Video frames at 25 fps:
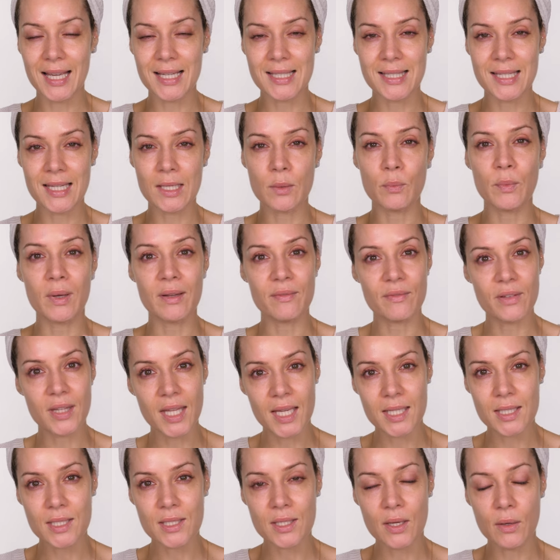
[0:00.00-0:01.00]
acid and wait for
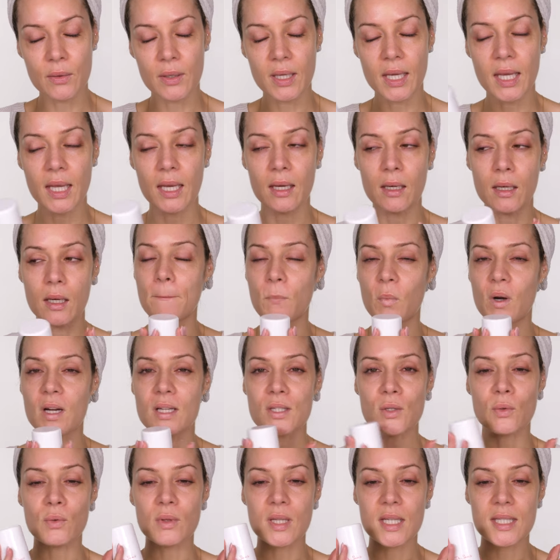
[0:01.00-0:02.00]
that to soak in.
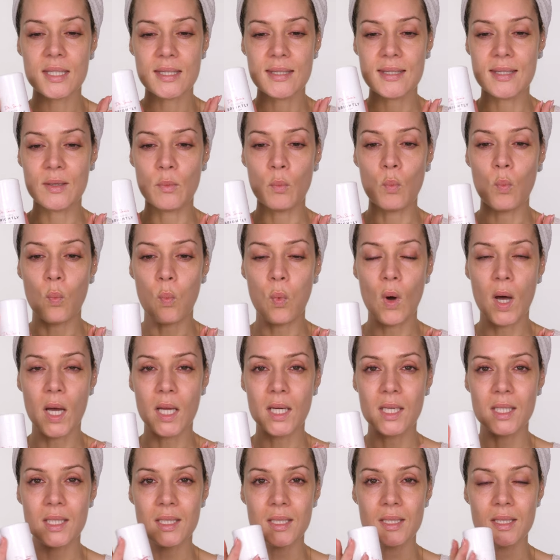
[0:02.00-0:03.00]
Whereas all this is in
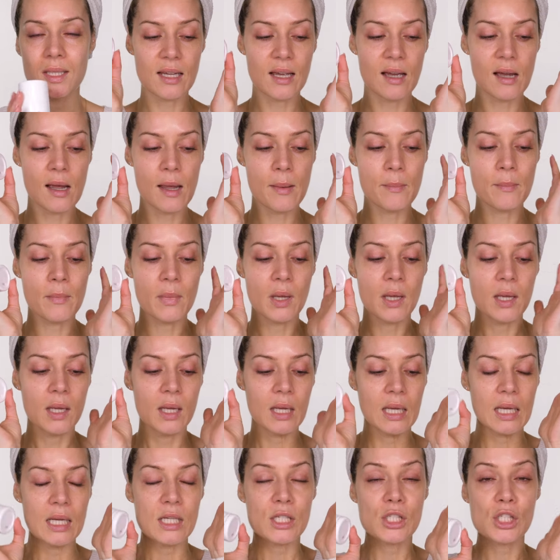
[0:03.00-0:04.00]
one. I'm
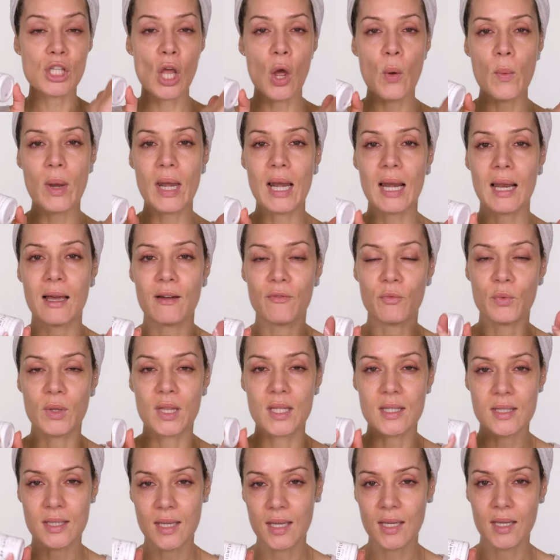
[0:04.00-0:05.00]
so in love with
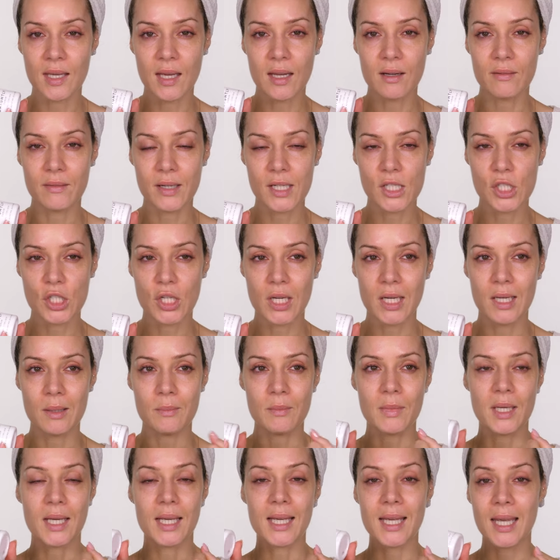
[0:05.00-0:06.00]
the skincare
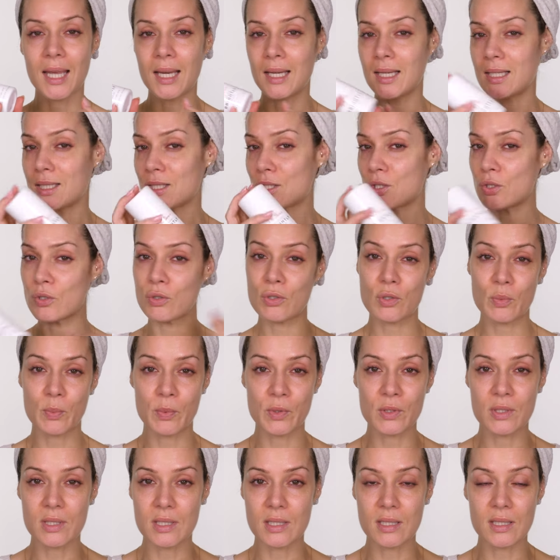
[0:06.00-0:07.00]
regime. Again, it's not
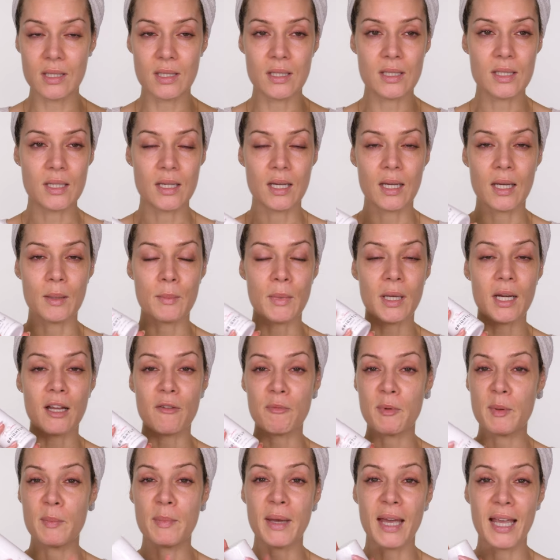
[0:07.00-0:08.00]
sponsored, and
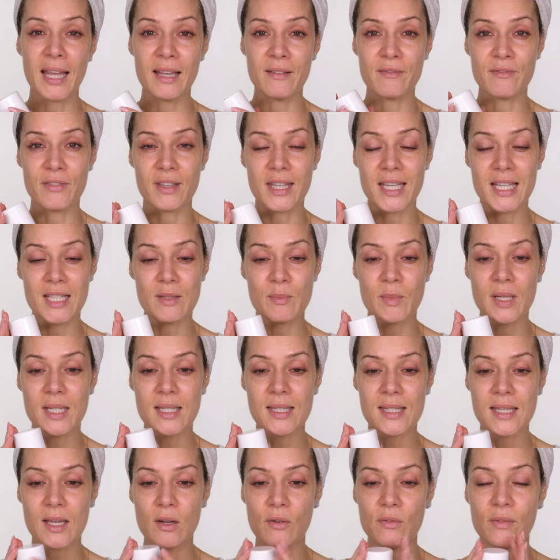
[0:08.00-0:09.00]
I've been paying for these
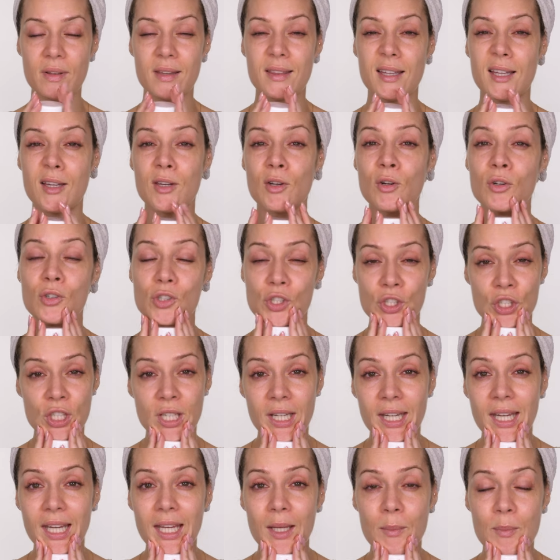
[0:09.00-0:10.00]
myself, and they're not
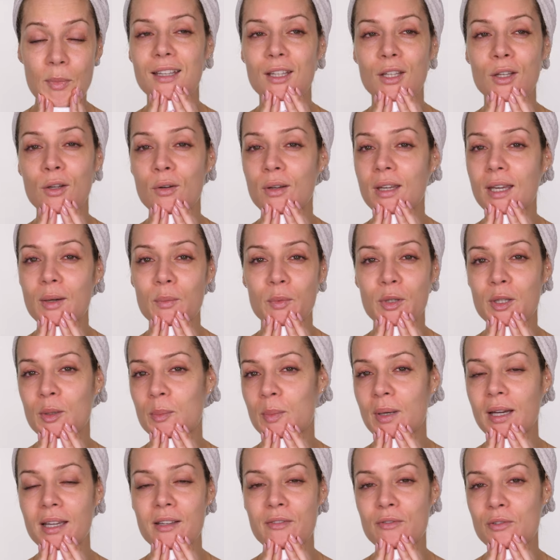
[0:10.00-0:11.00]
cheap. You get what you
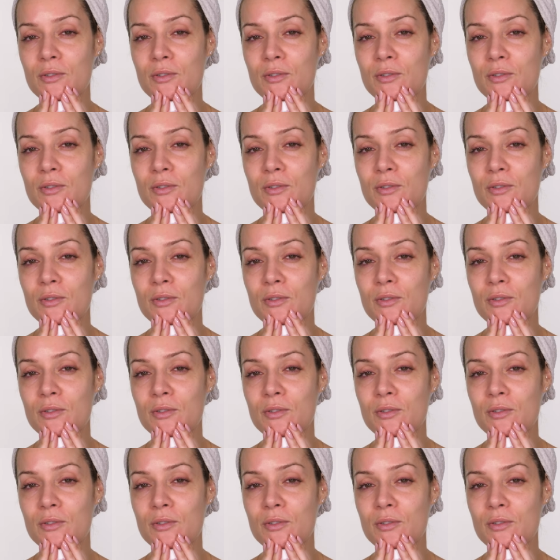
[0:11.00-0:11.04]
pay